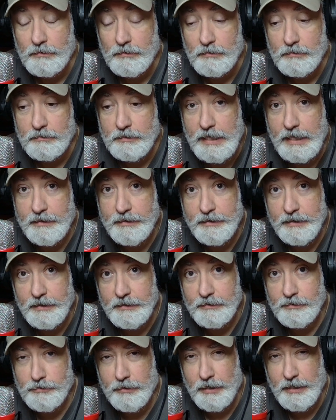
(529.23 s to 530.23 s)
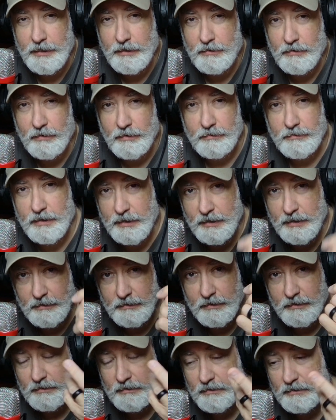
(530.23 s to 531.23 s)
That thing, the trading card thing
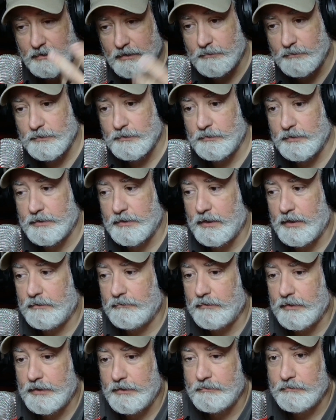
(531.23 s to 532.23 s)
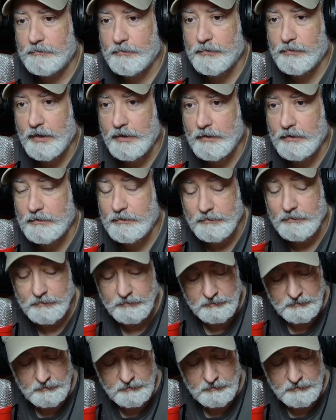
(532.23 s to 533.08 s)
that comes with every product.